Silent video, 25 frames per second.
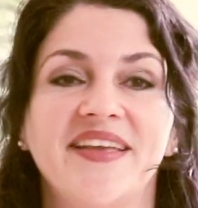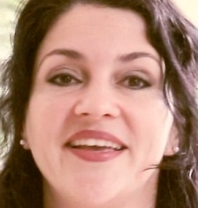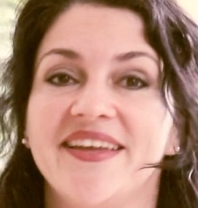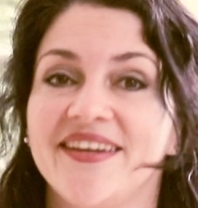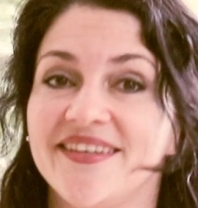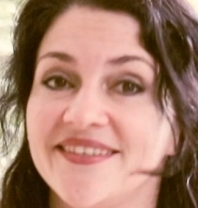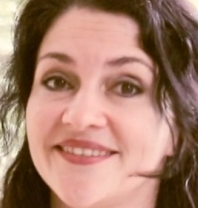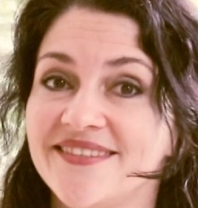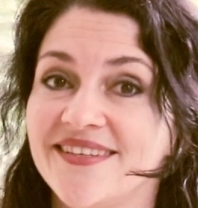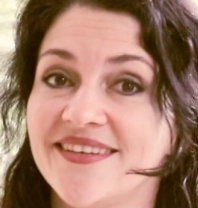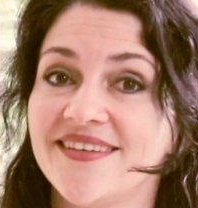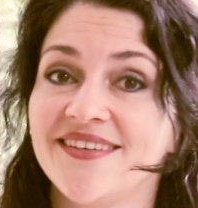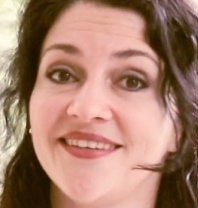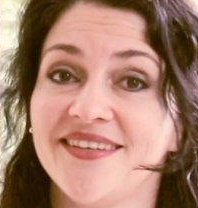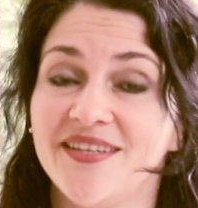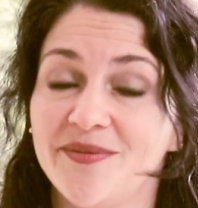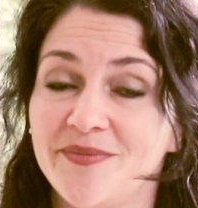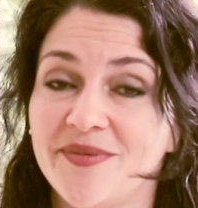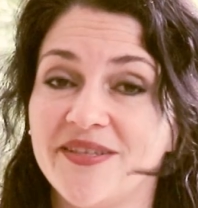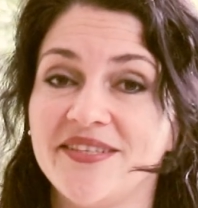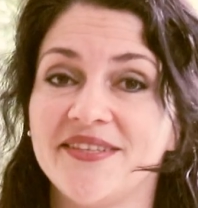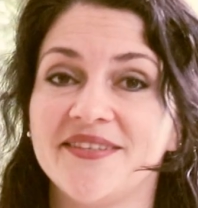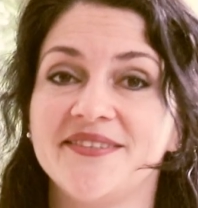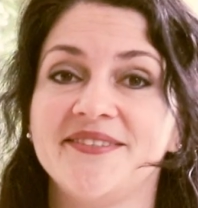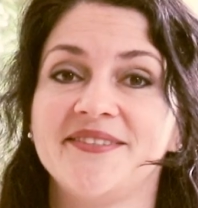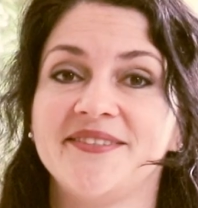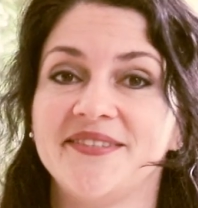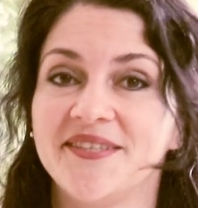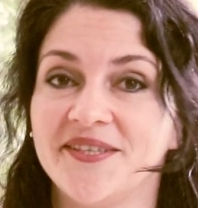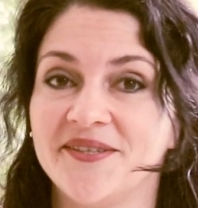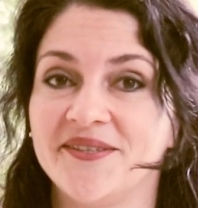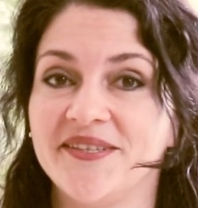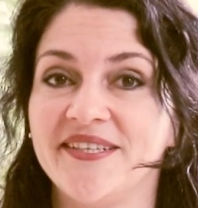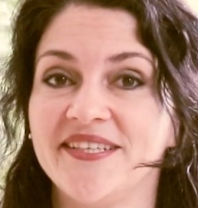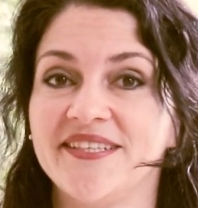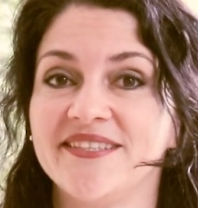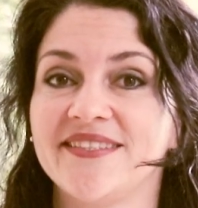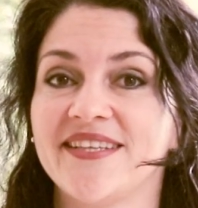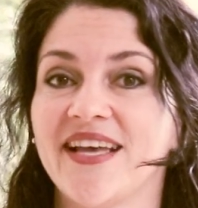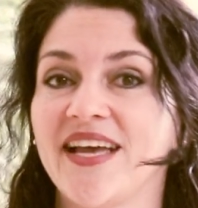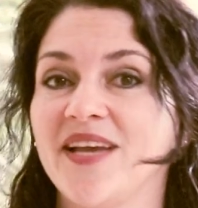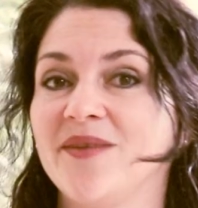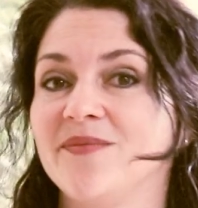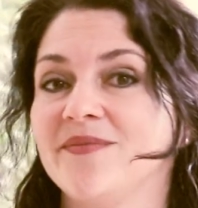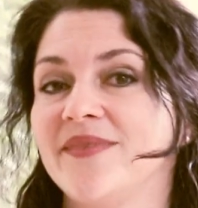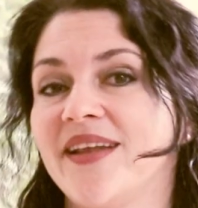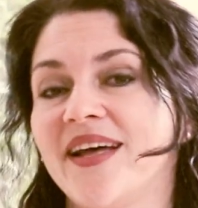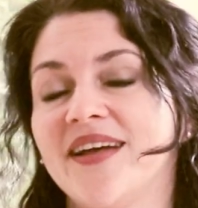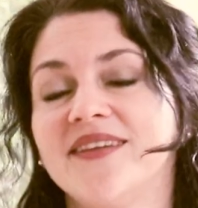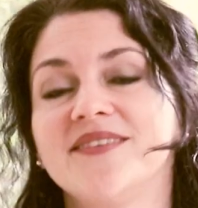it is a limited series.
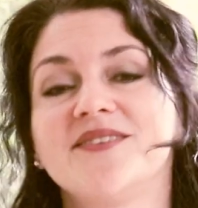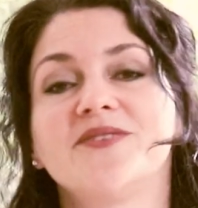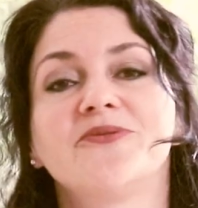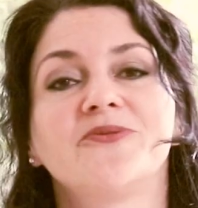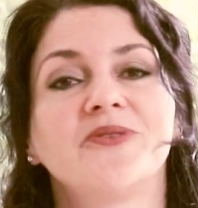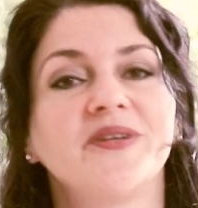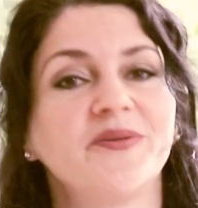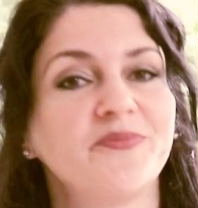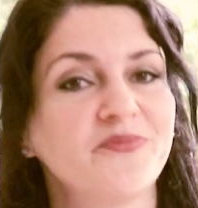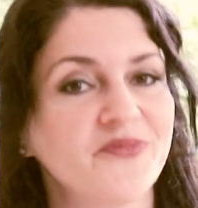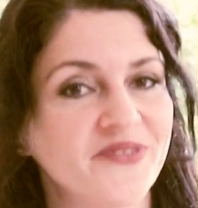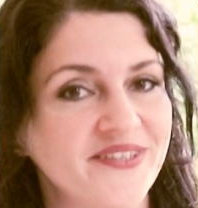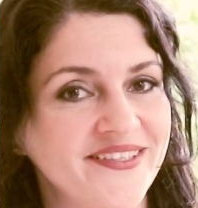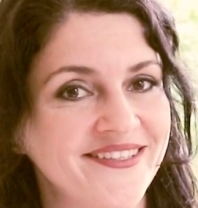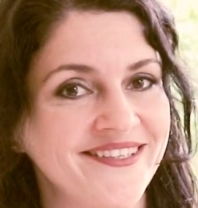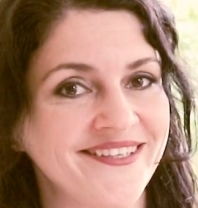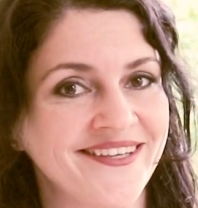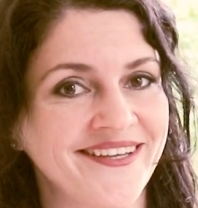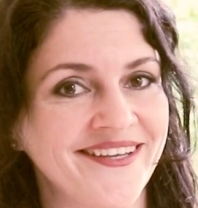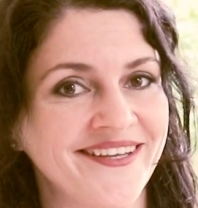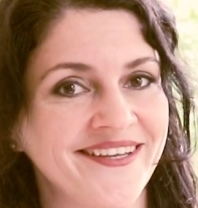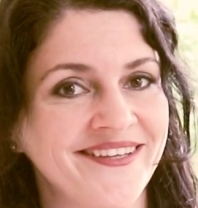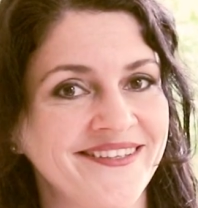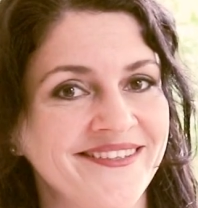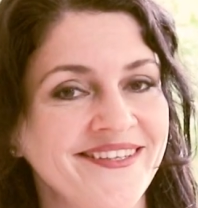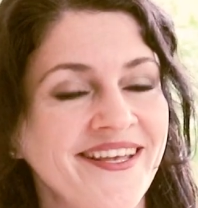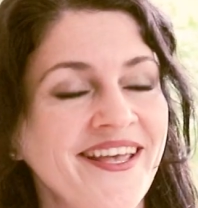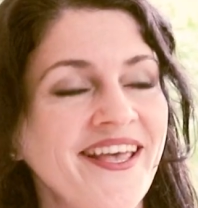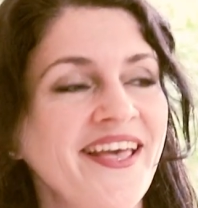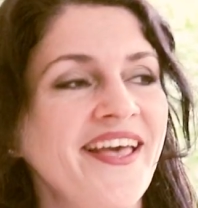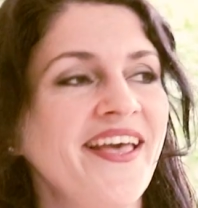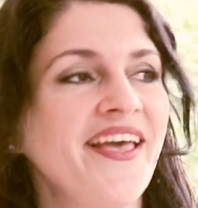I'm not reprinting it.